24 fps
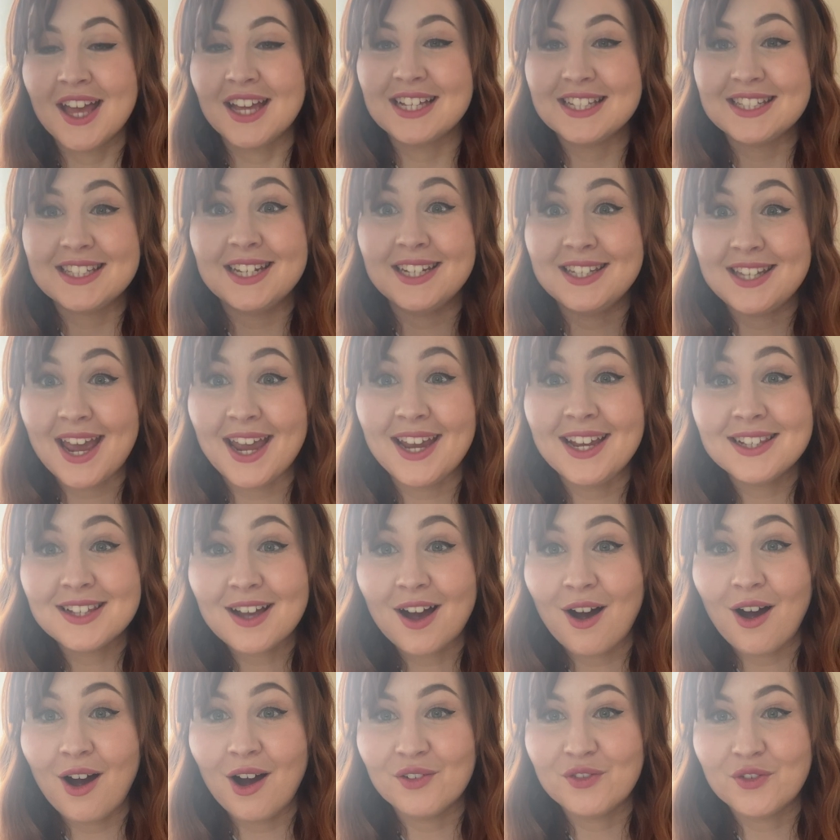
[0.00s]
Today's
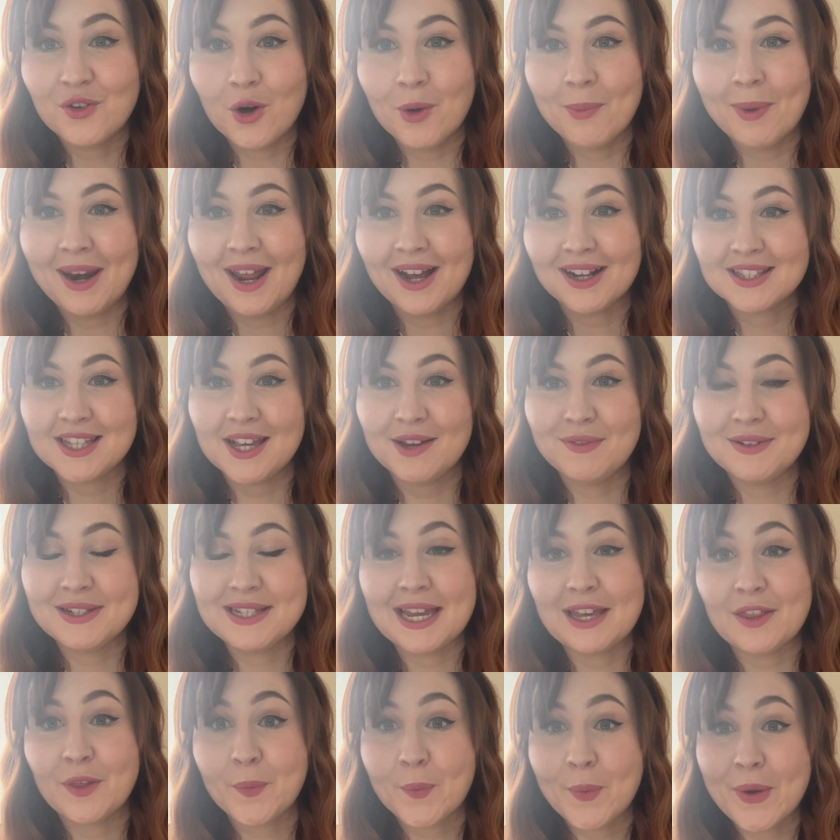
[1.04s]
art form and
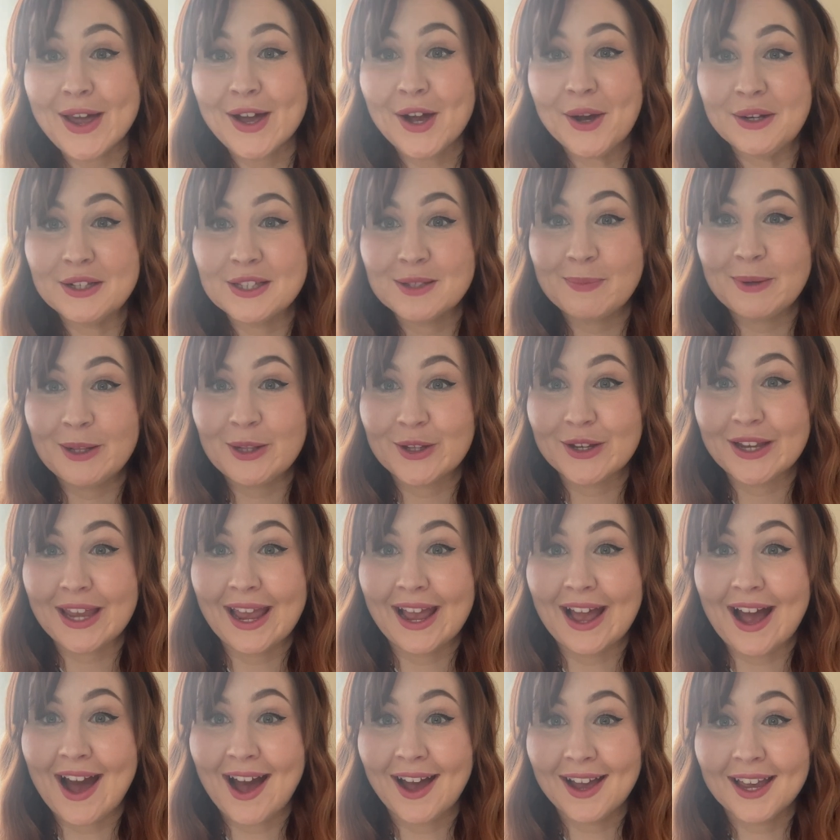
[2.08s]
activity that we're going to be
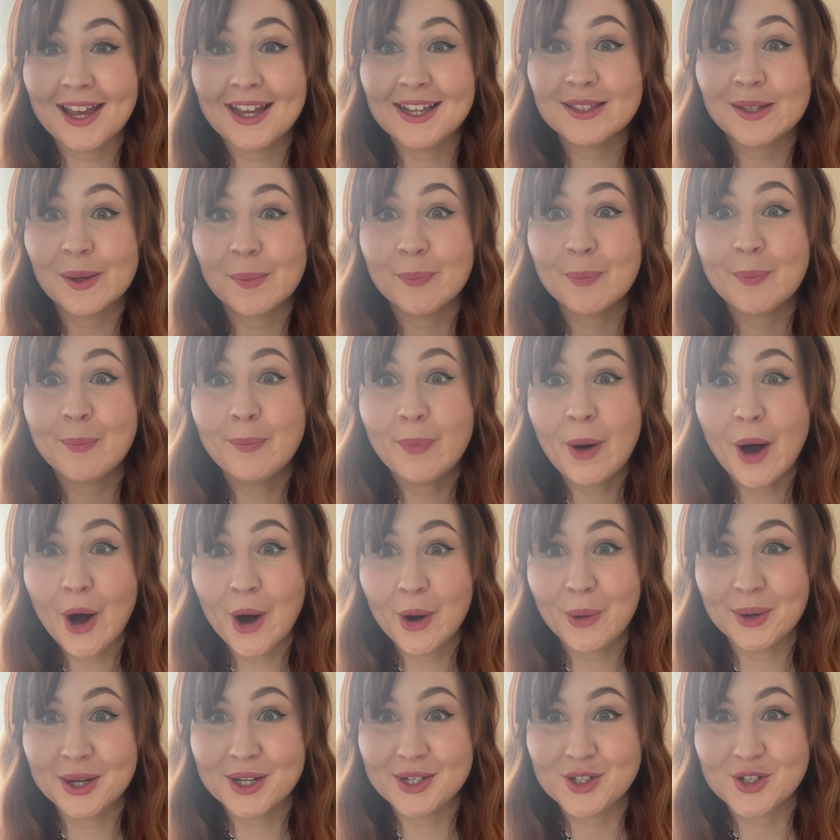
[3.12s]
looking at is
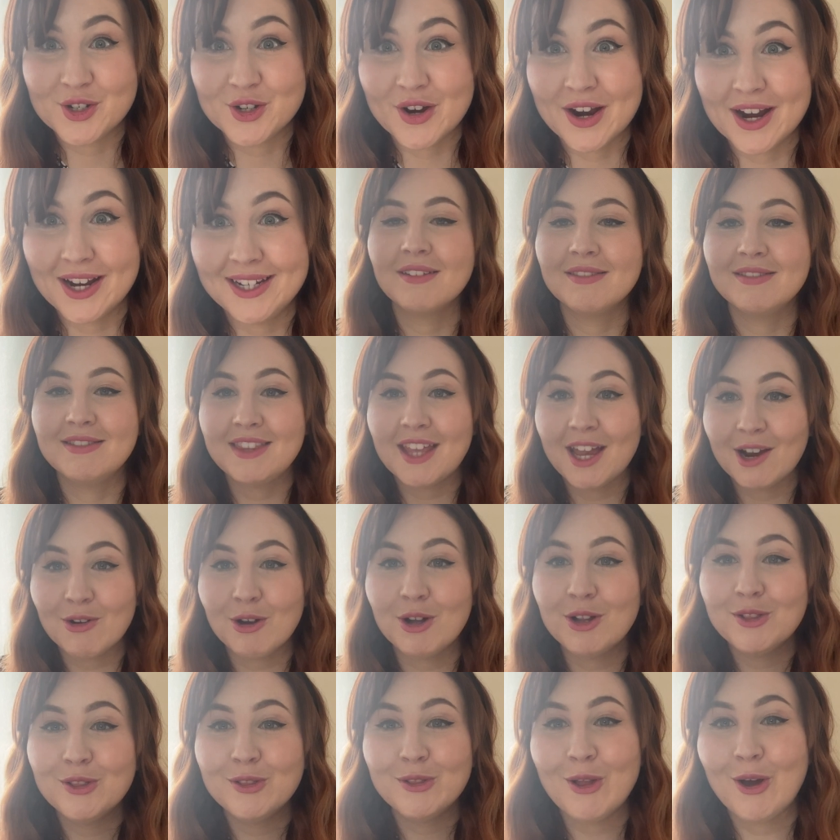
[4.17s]
poetry. There
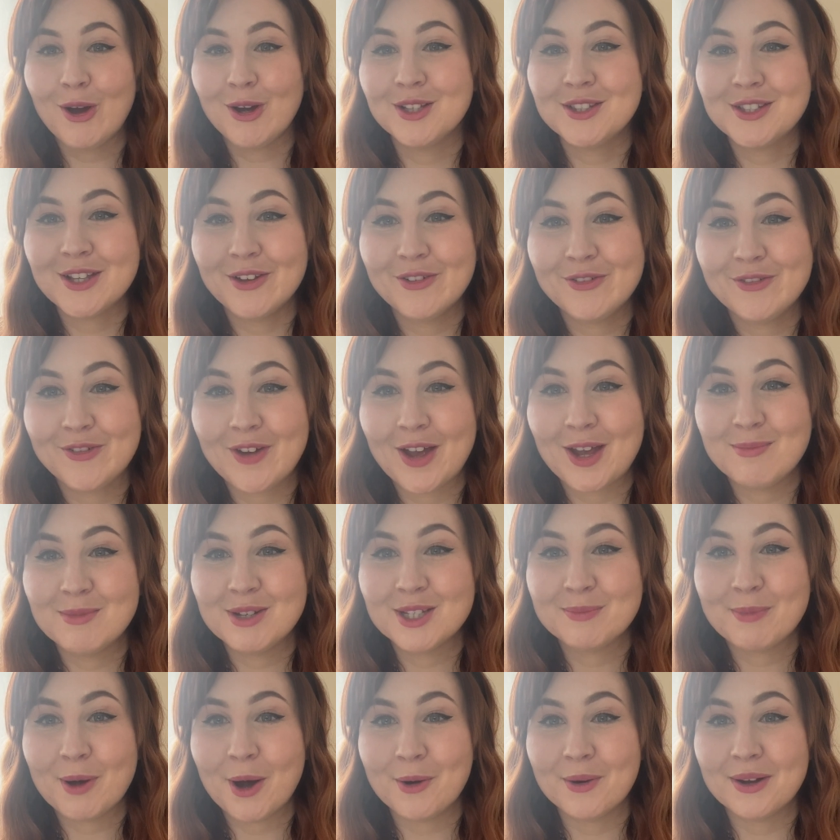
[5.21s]
are lots of
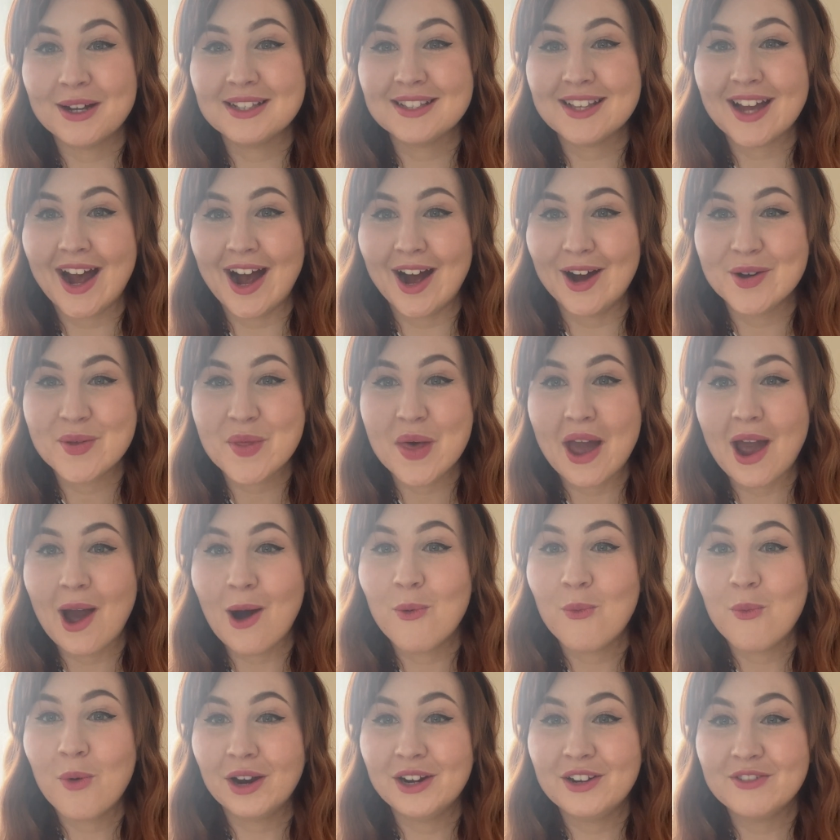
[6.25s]
famous poets out there,
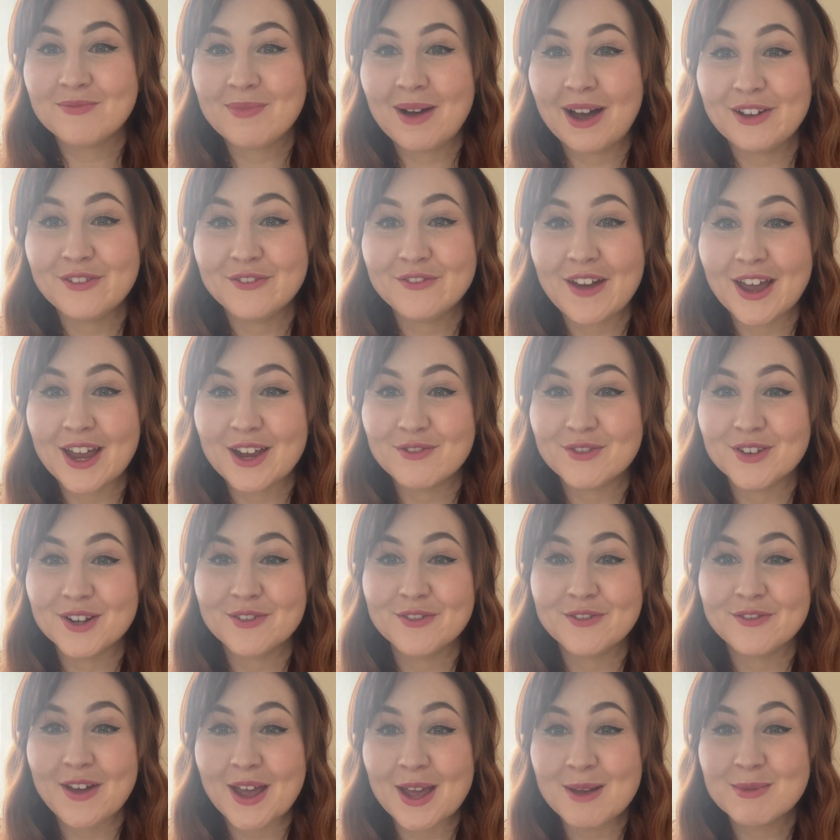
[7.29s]
and one of my favourite
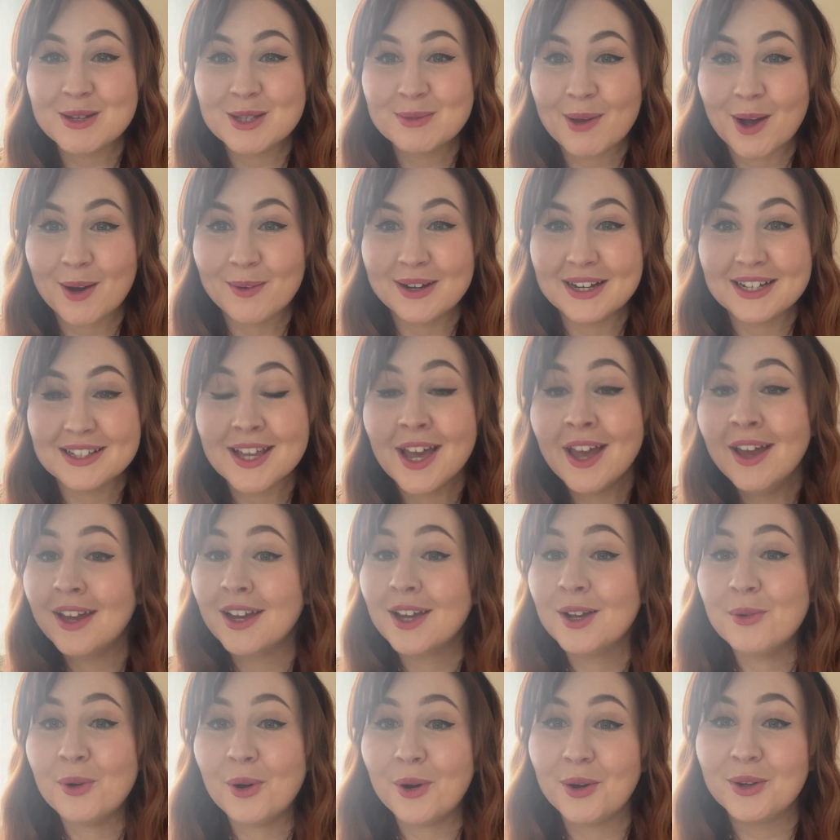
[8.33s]
famous poets
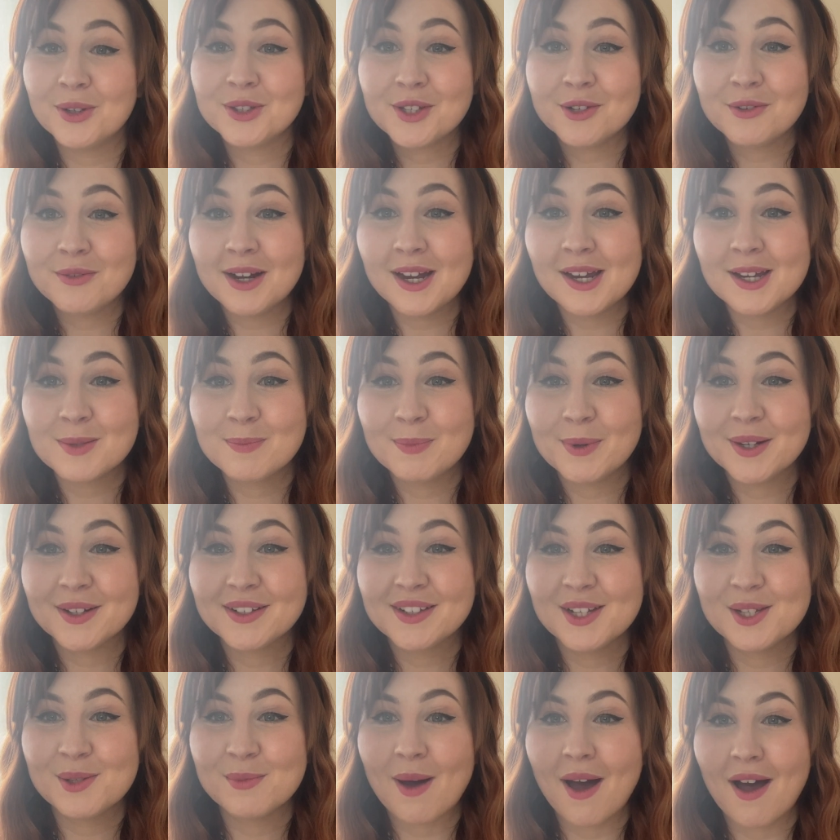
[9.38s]
who also writes
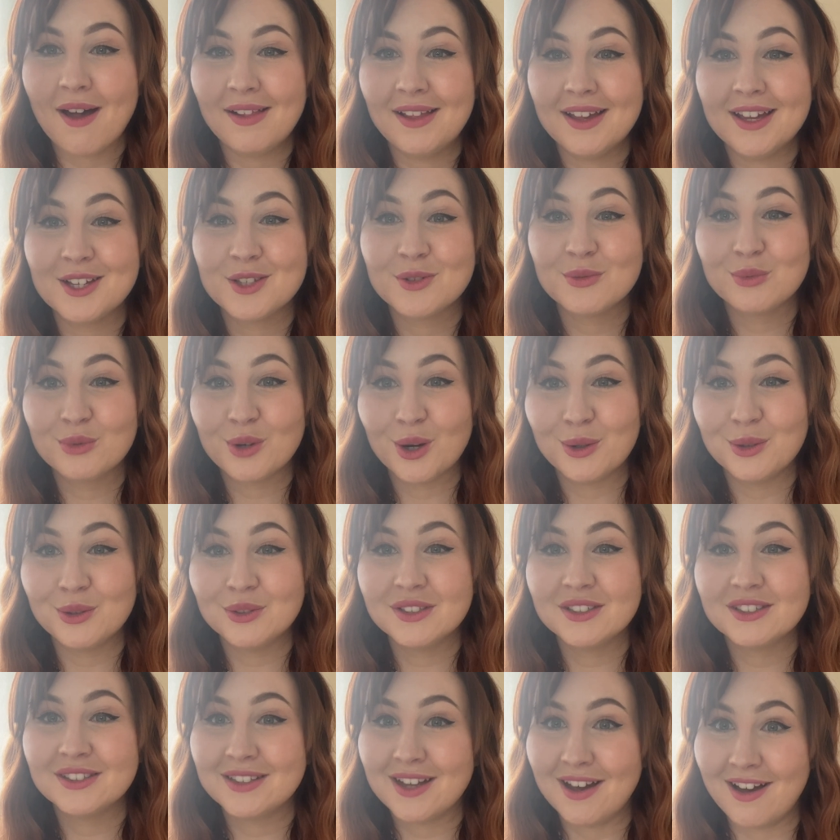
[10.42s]
books as well is
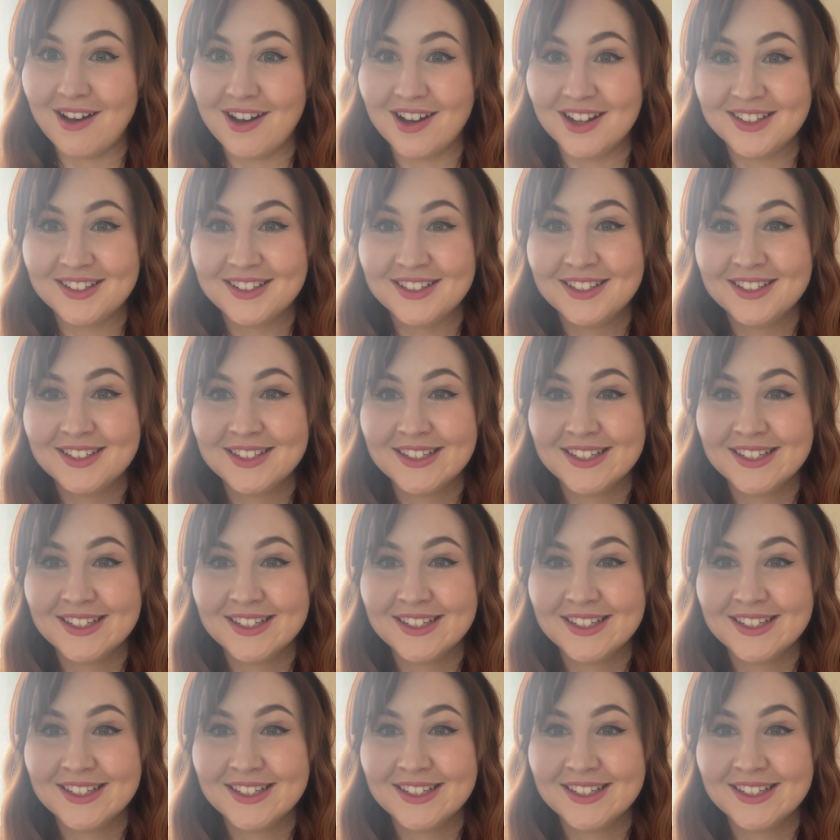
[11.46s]
Roald Dahl.